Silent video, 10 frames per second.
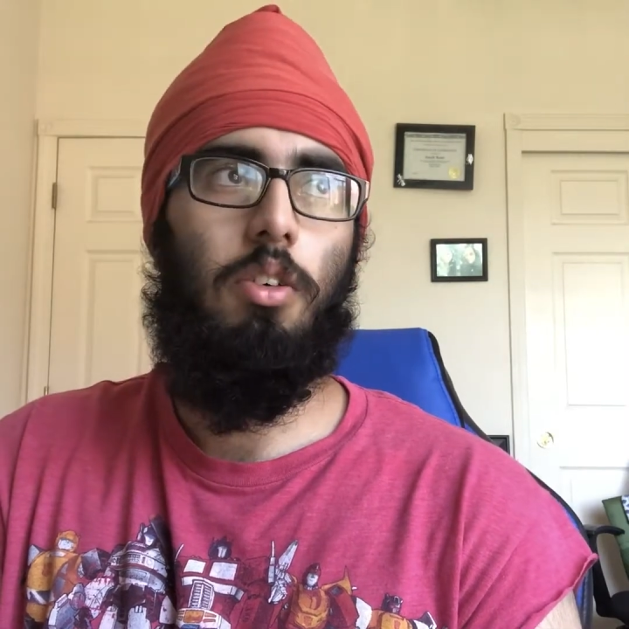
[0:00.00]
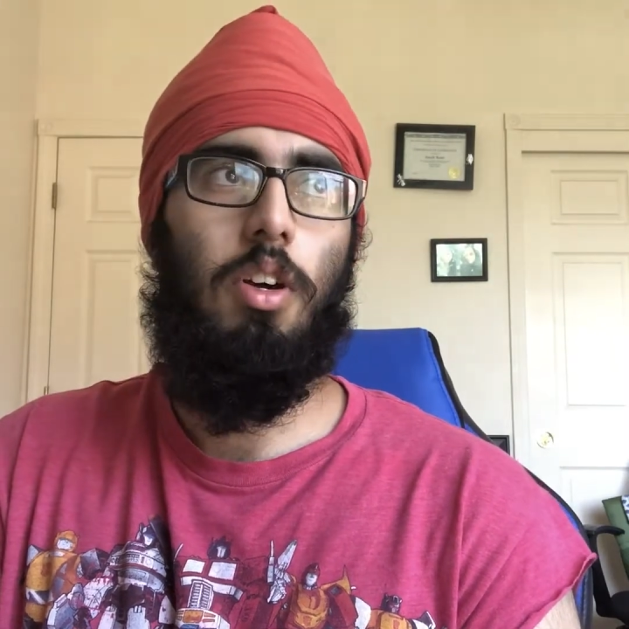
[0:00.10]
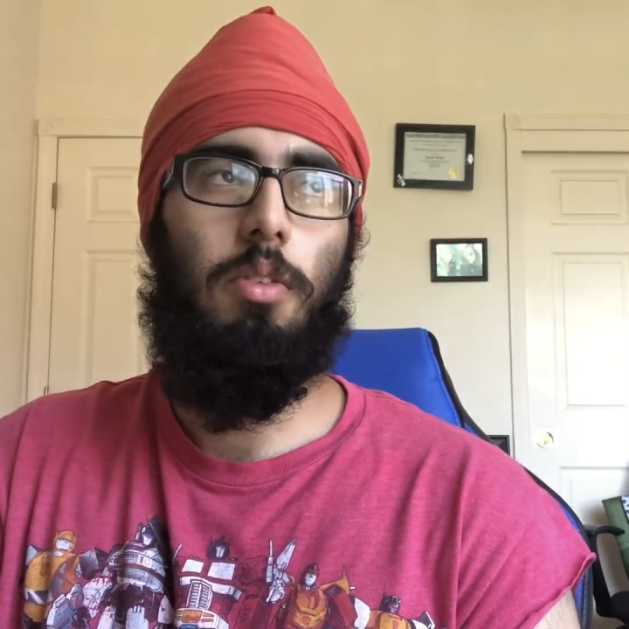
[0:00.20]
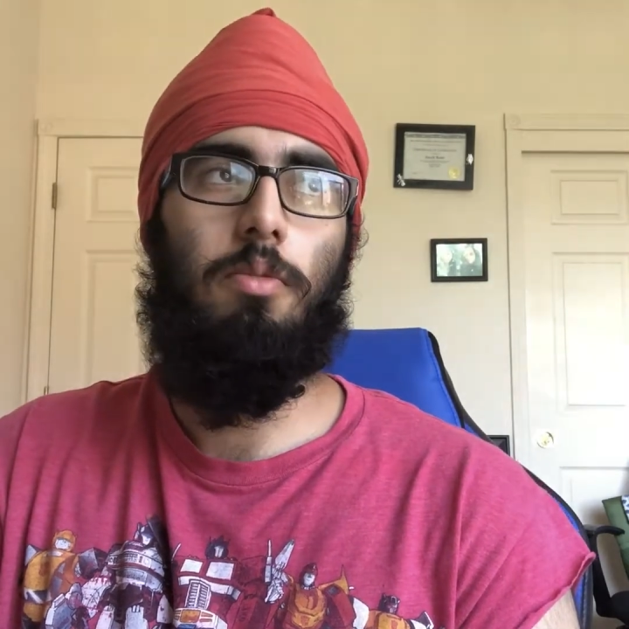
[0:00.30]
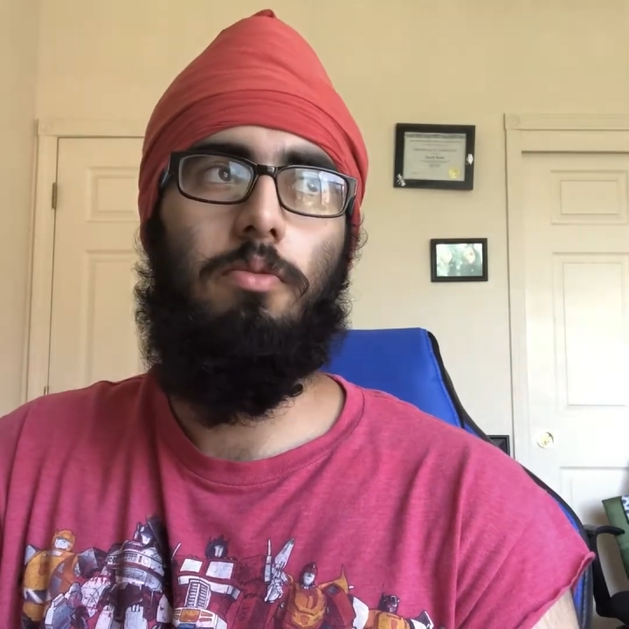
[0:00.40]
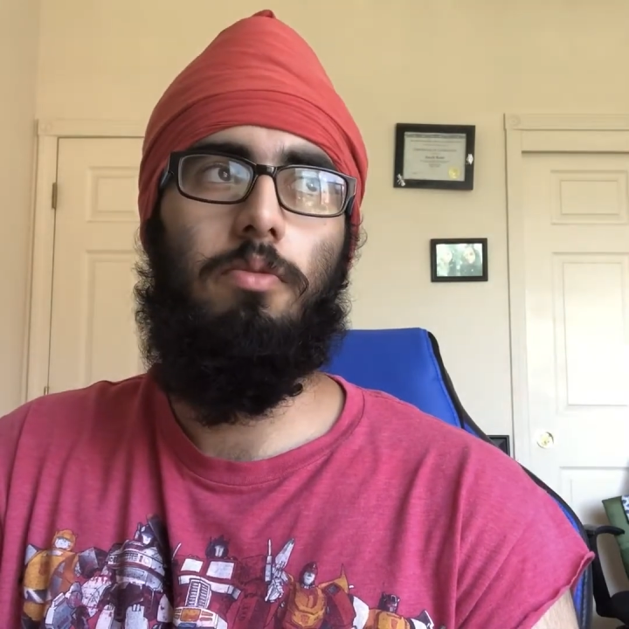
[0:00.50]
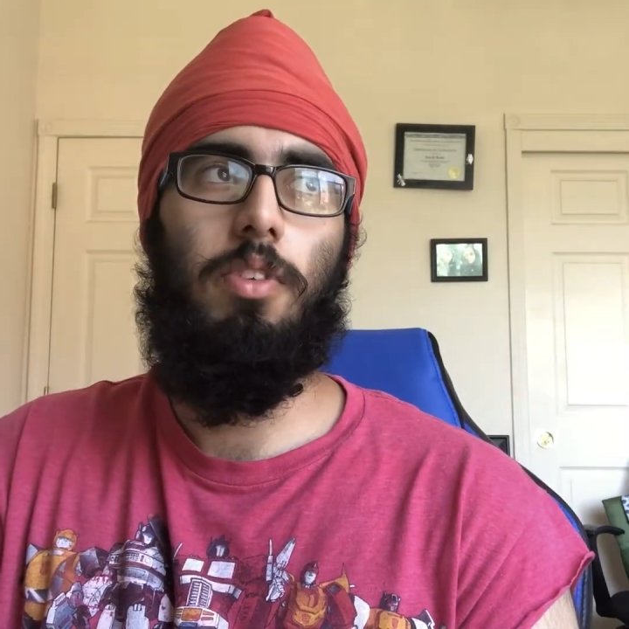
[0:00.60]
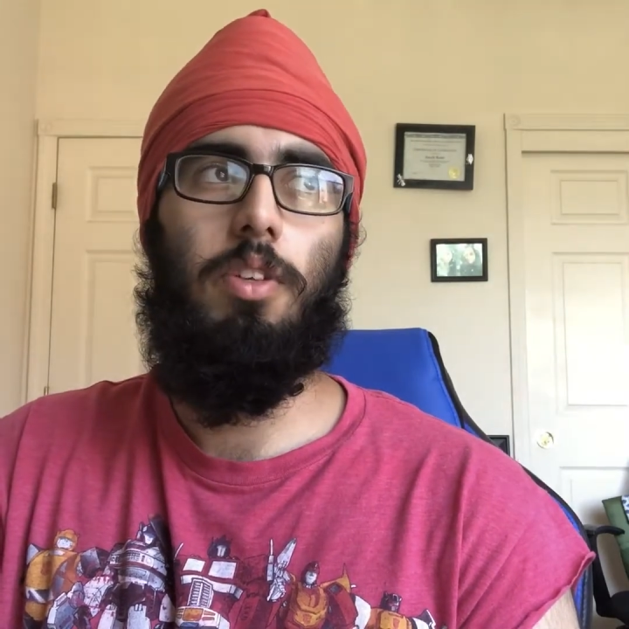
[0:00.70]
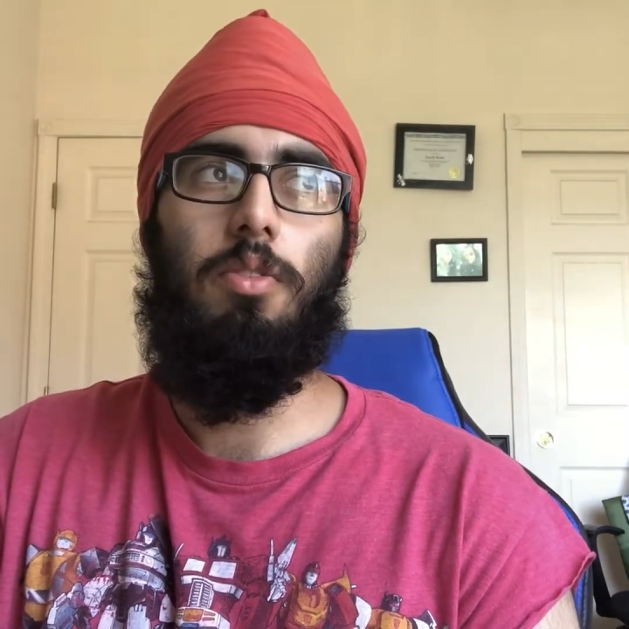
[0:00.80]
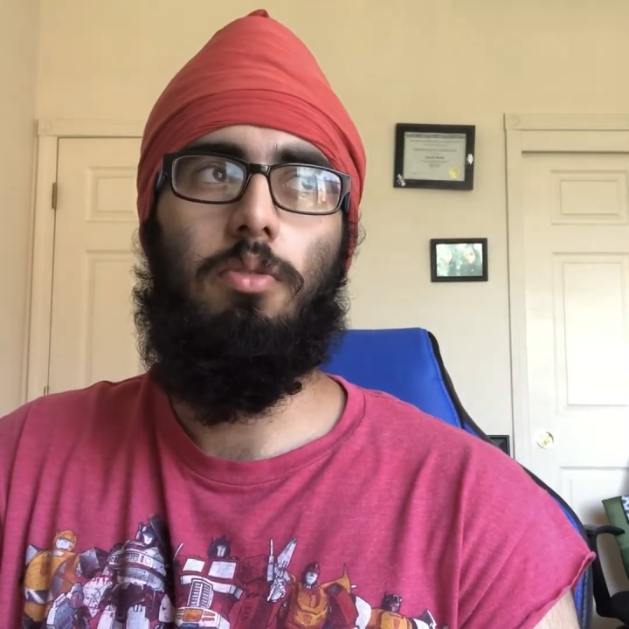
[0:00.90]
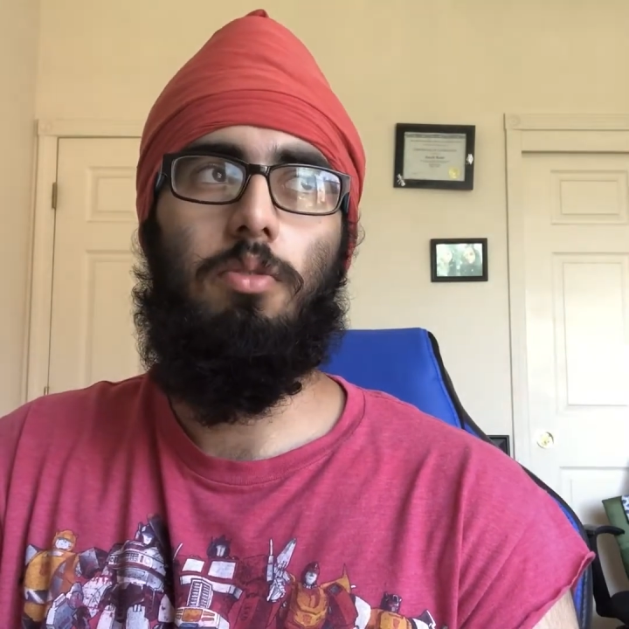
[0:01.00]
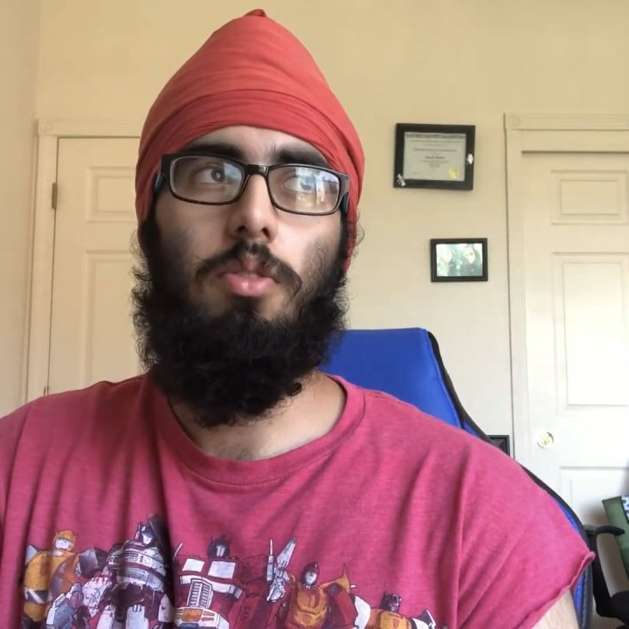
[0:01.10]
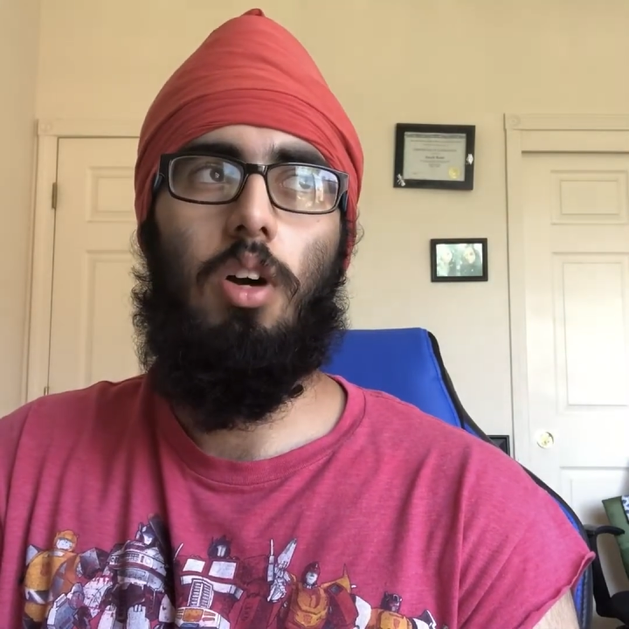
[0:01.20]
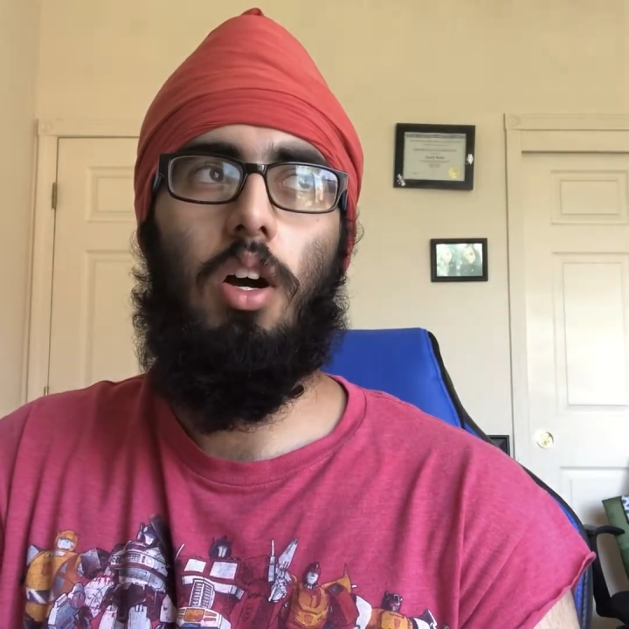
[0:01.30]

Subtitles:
a video